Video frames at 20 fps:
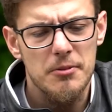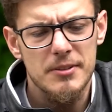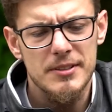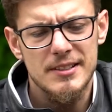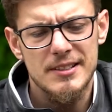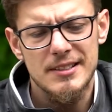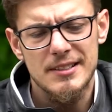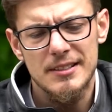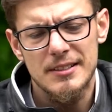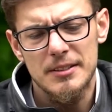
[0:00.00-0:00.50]

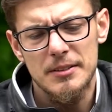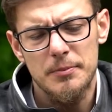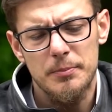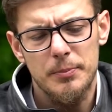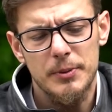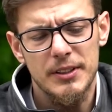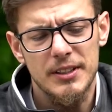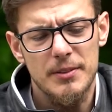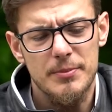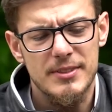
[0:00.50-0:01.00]
was
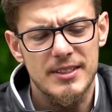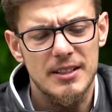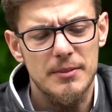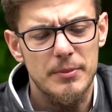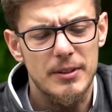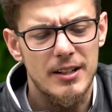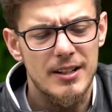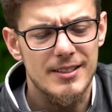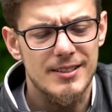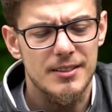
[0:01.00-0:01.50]
pretty upset
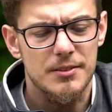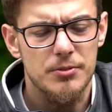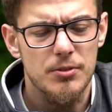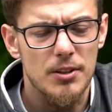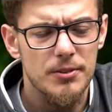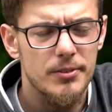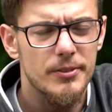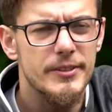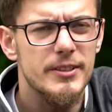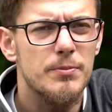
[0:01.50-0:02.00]
because the
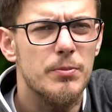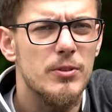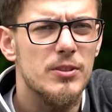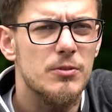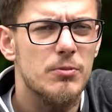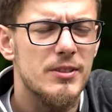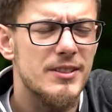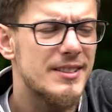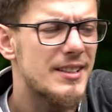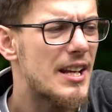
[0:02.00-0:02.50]
throttle
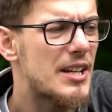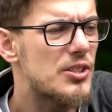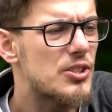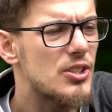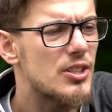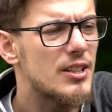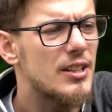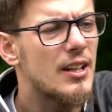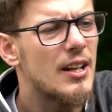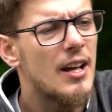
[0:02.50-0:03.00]
response was
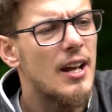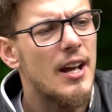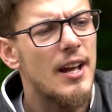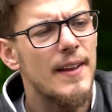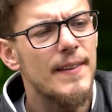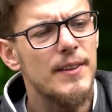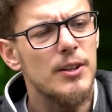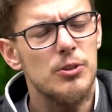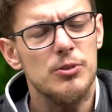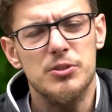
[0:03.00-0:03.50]
snatchy
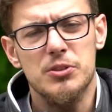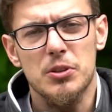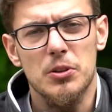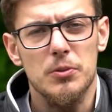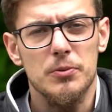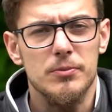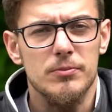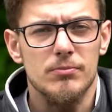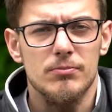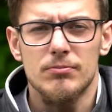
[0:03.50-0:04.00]
and
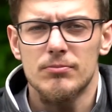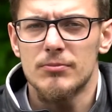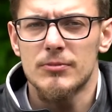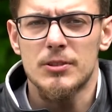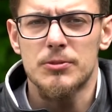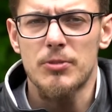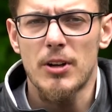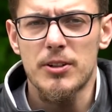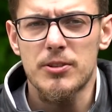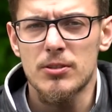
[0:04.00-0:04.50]
also
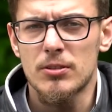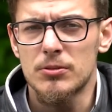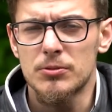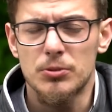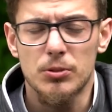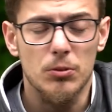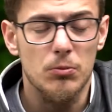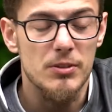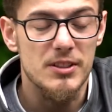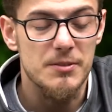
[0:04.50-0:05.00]
the traction
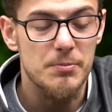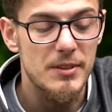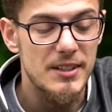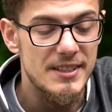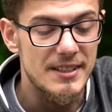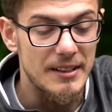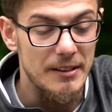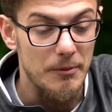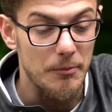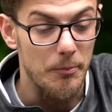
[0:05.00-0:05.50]
control was
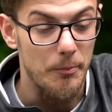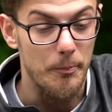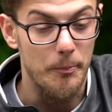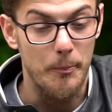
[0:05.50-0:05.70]
missing.